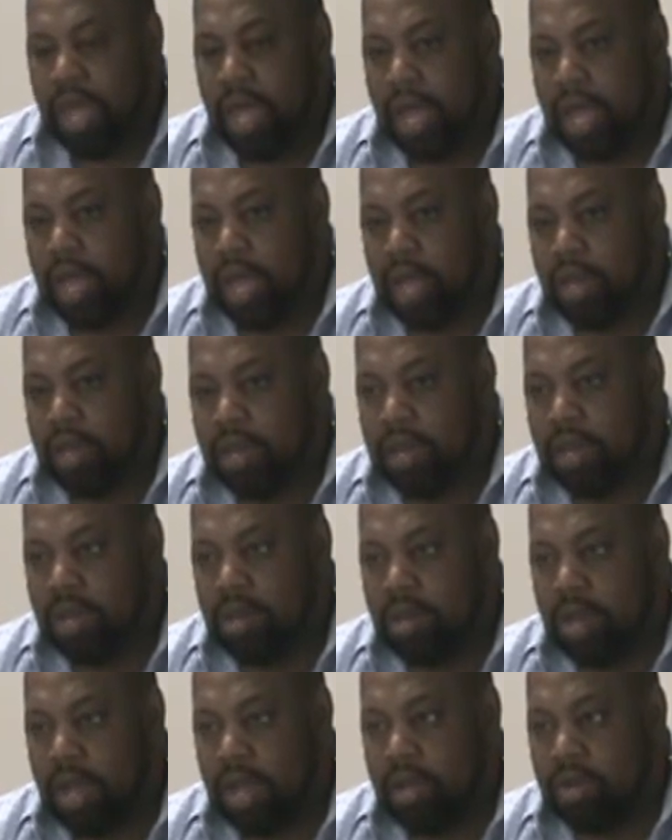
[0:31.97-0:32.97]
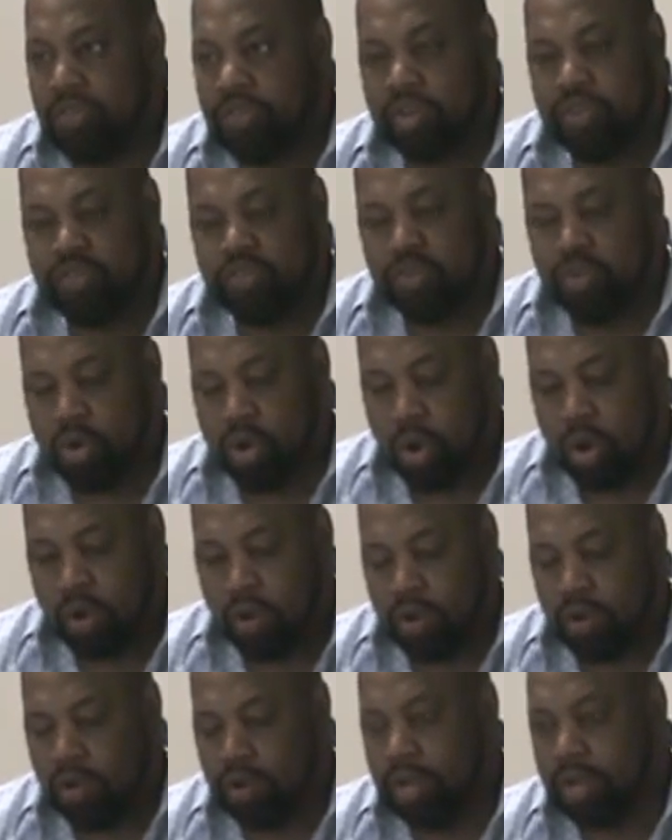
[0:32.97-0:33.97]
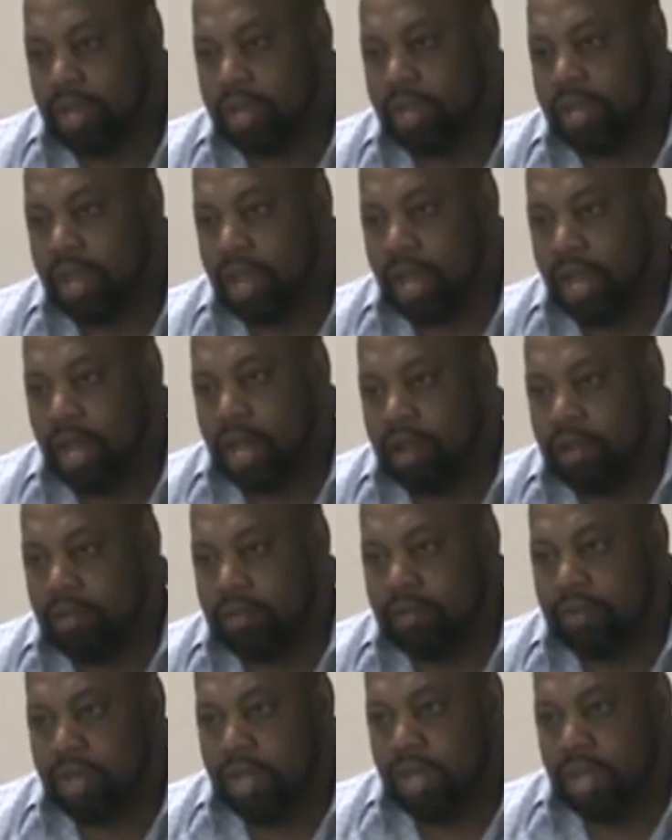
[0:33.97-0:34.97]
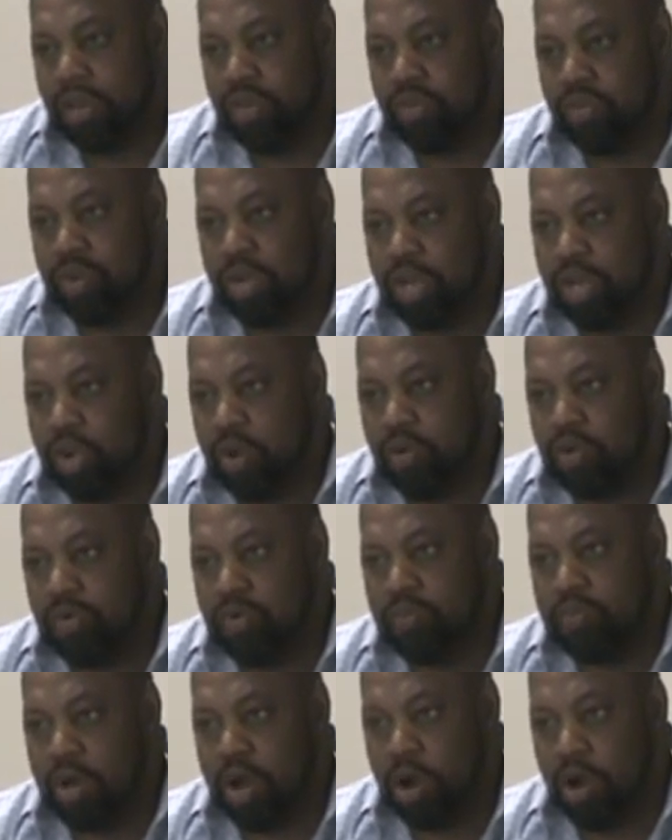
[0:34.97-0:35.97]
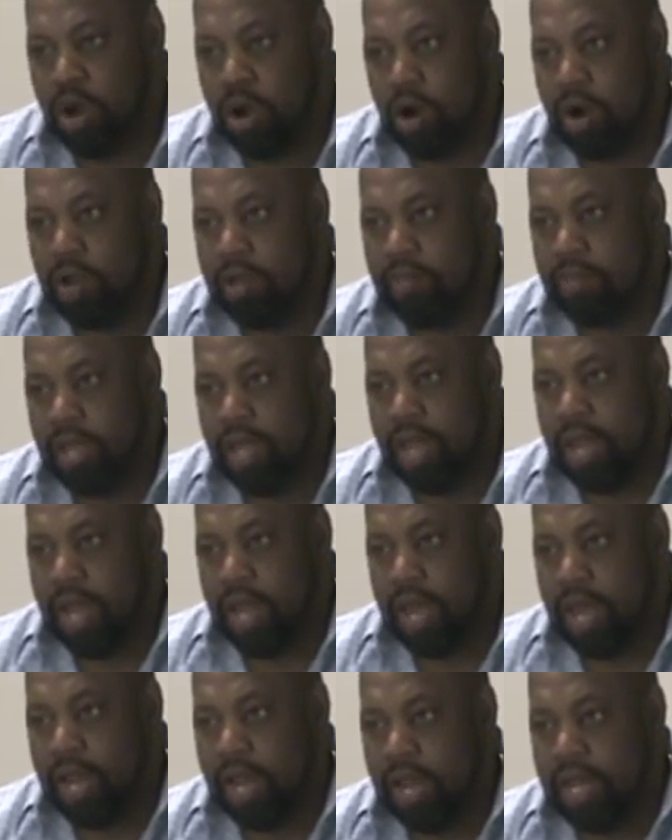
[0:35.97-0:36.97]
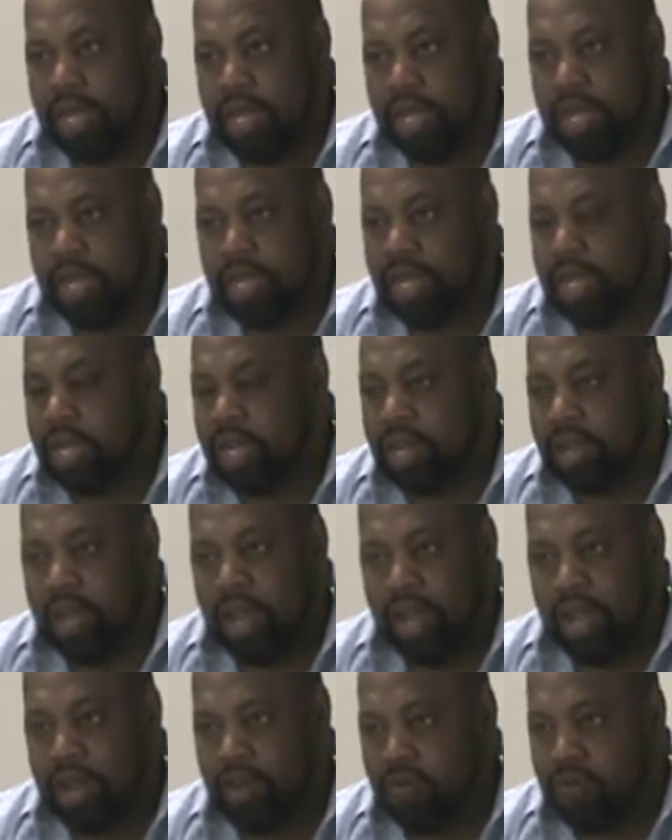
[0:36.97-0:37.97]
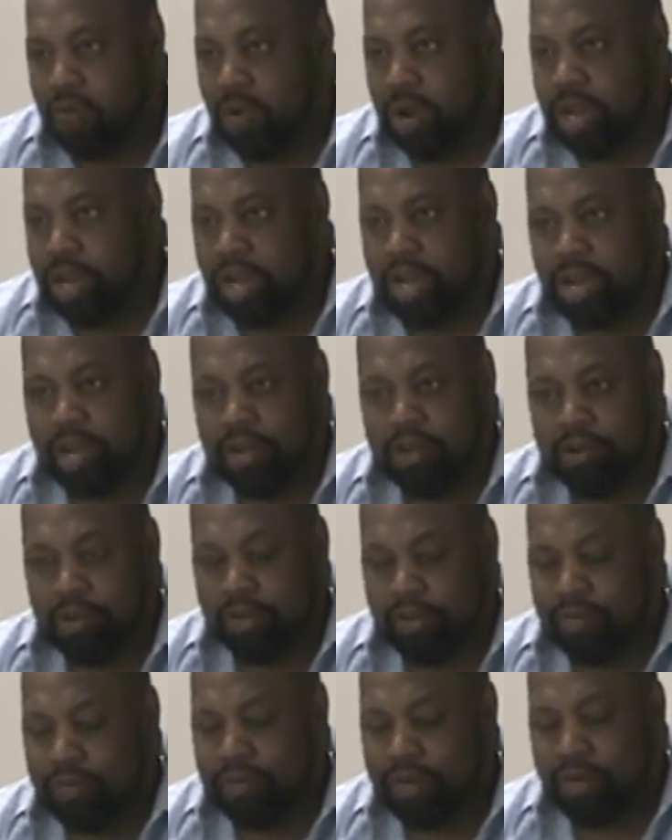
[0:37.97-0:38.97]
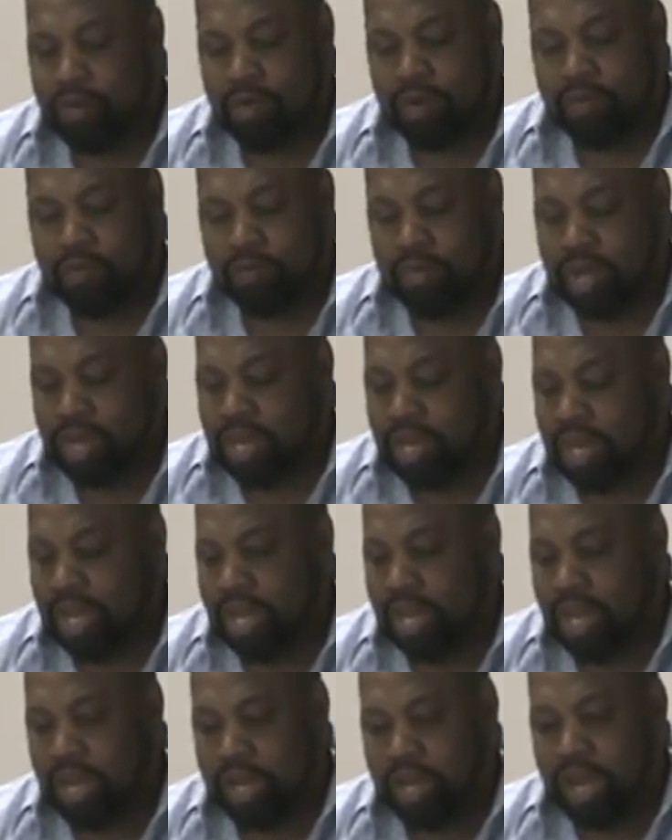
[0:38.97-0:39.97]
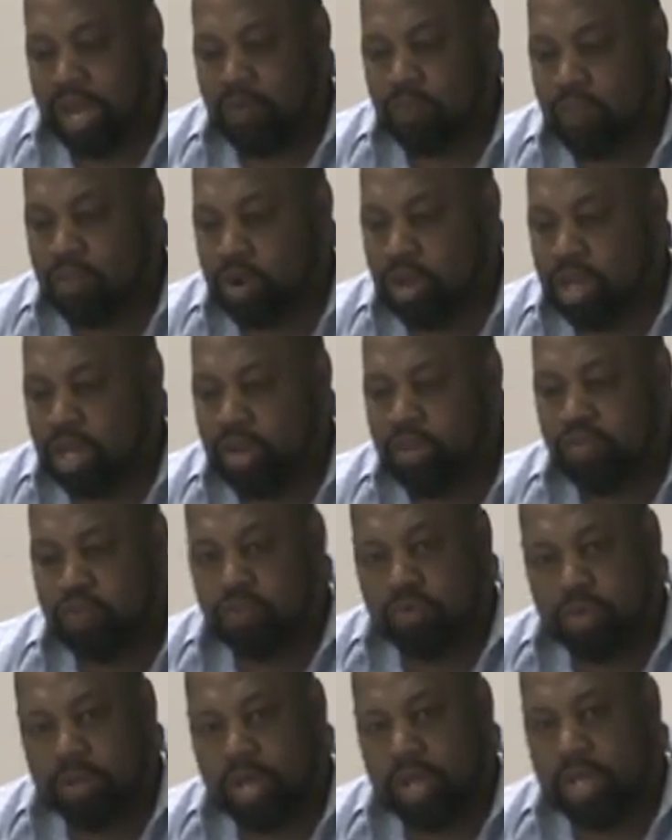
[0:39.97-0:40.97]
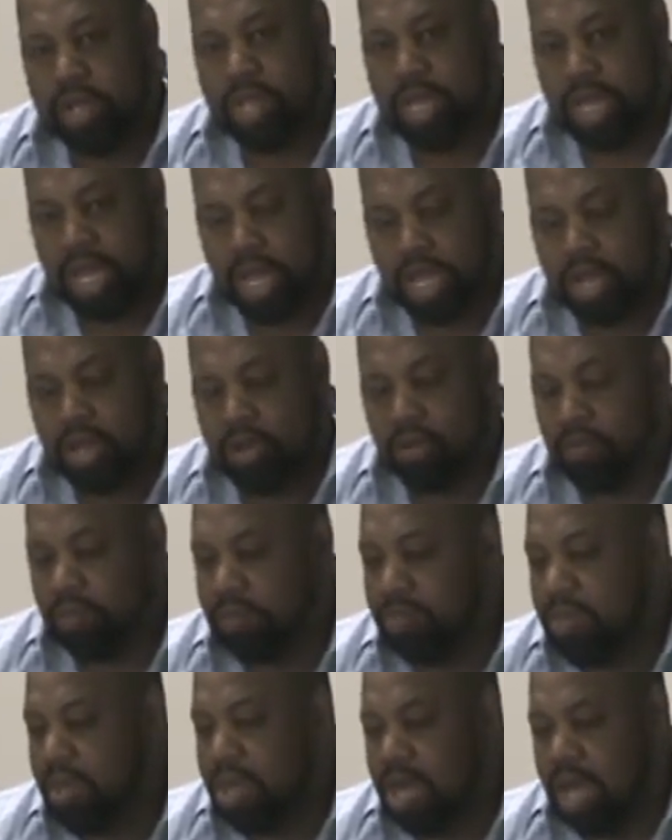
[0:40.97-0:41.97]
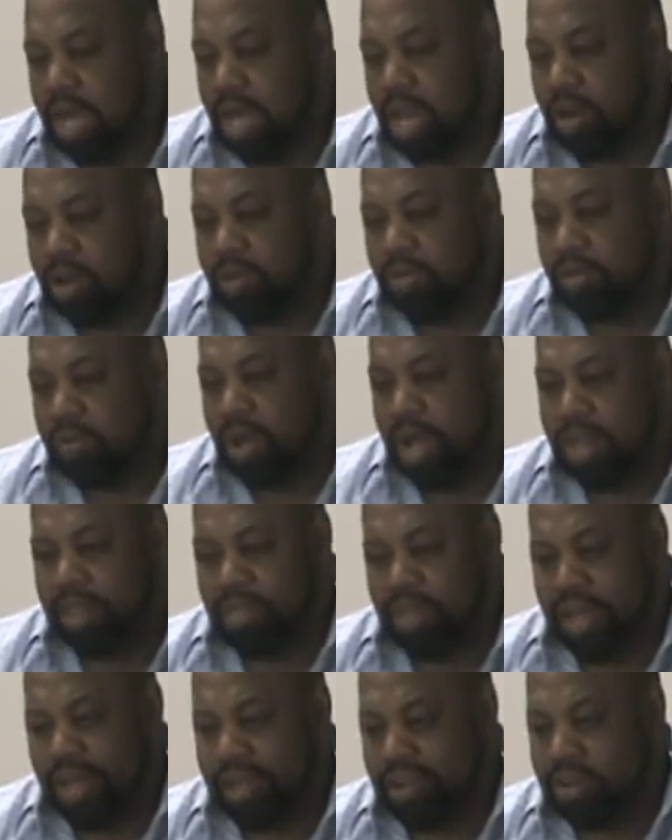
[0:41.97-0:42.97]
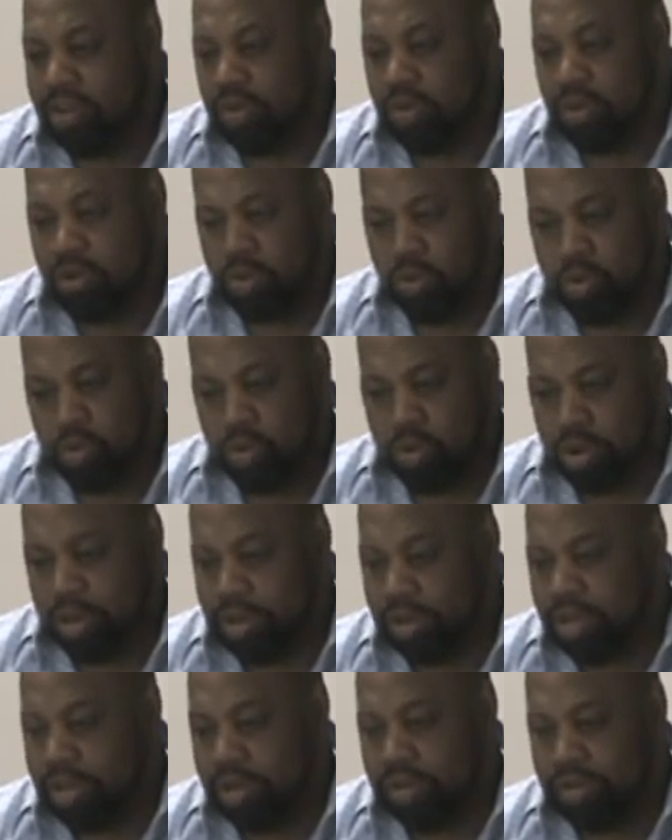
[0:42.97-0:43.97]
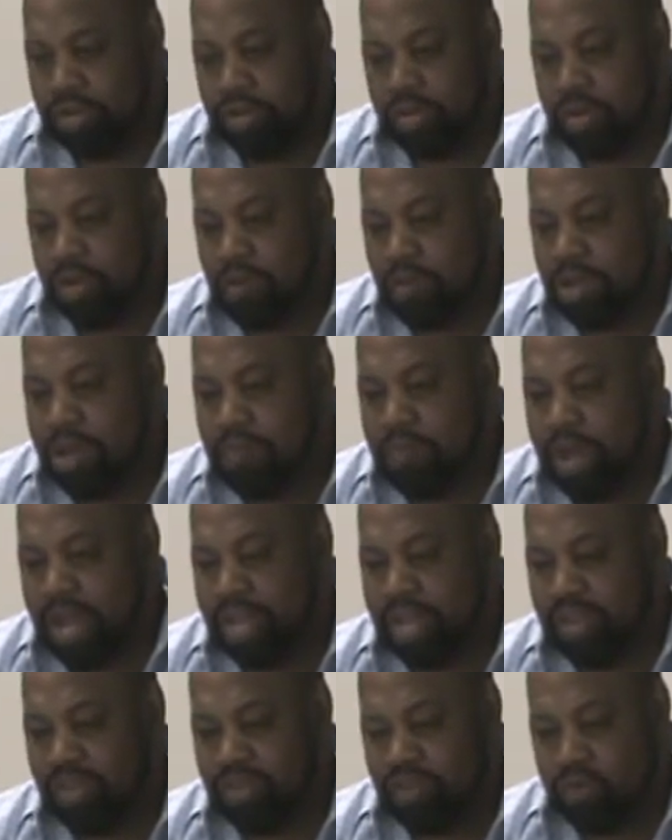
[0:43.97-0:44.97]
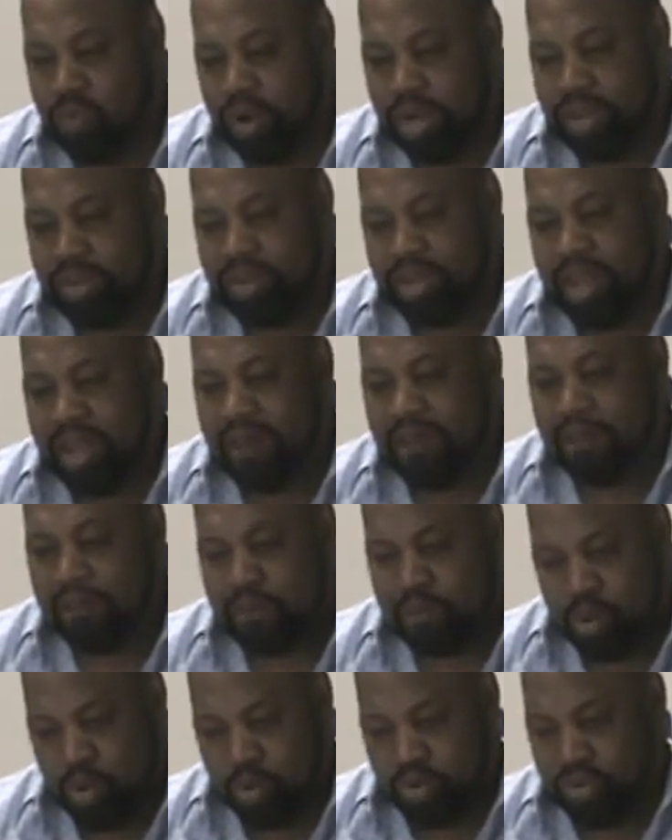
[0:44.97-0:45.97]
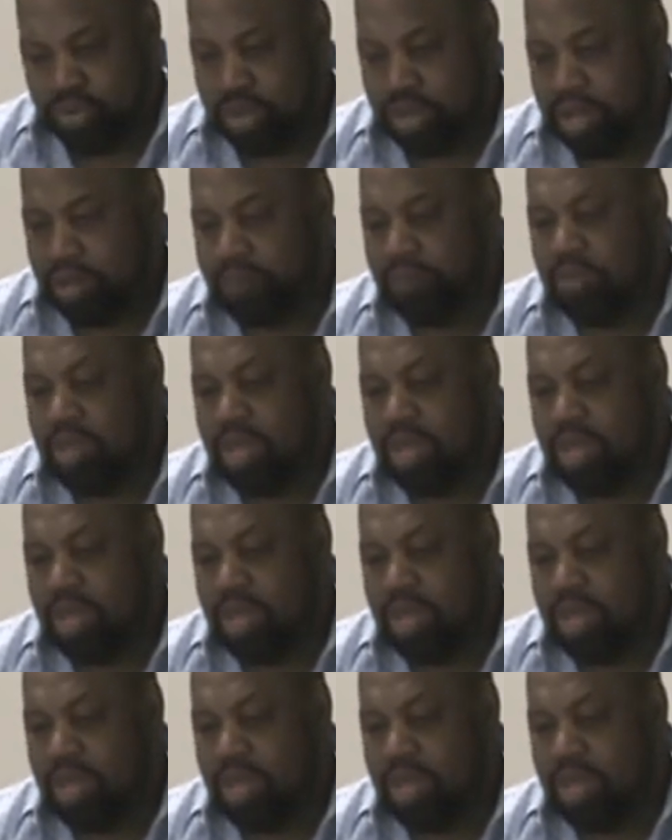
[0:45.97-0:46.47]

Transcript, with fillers: and and just your call um, to encourage my heart. And I did get a great encouragement on Monday, and I really truly thank you. And also, I thank the Lord because it's only by His grace and Amen. mercy